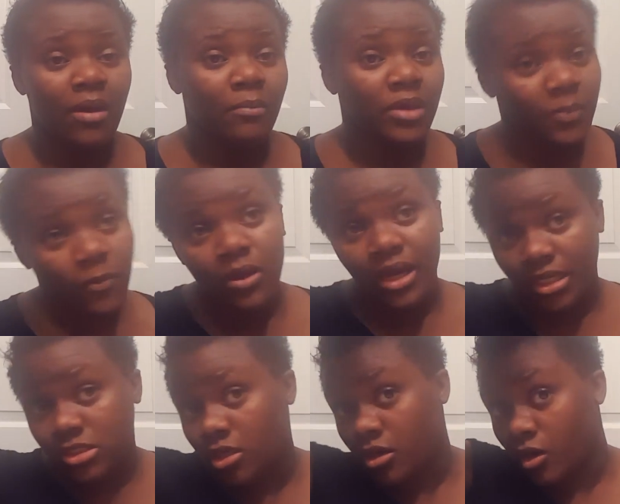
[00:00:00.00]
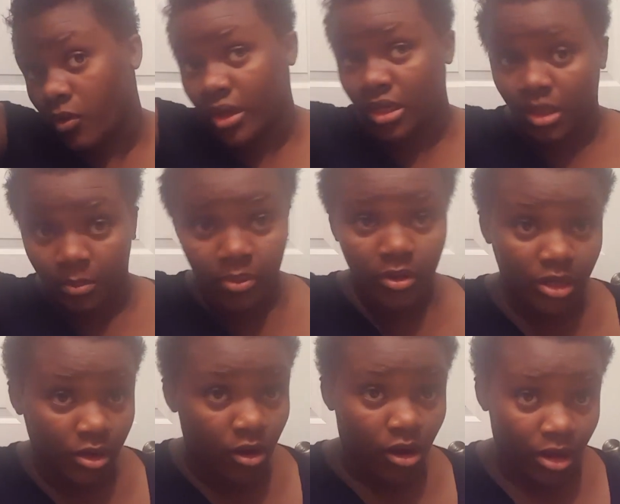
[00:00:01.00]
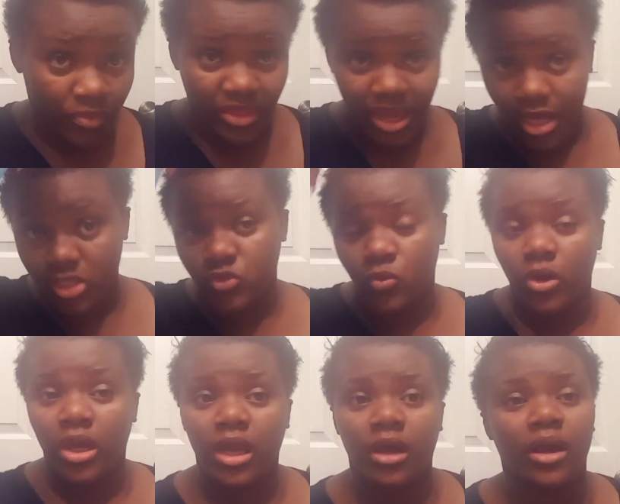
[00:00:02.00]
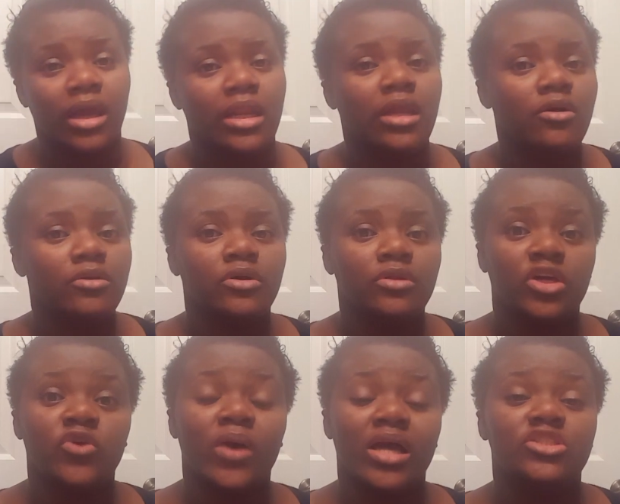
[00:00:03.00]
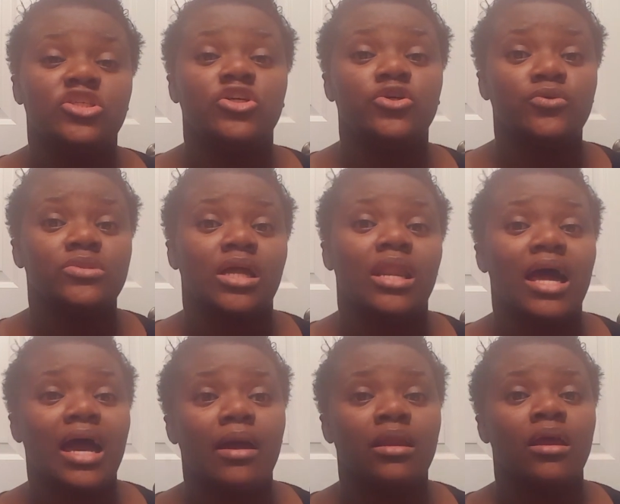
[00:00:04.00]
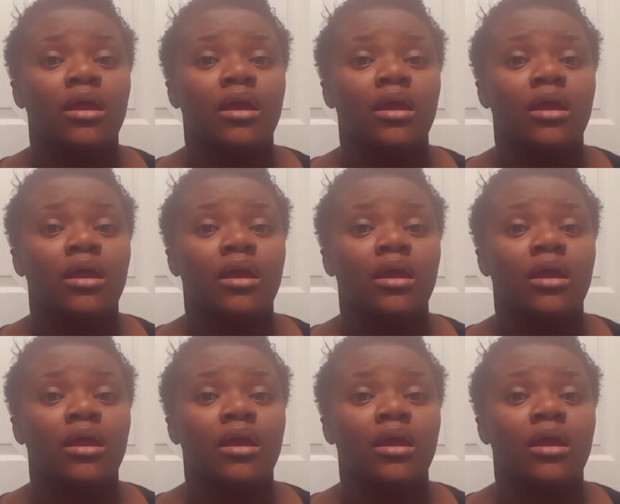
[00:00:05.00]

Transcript: People like to go in and put it on the actual hair, and they don't know that you actually use a lot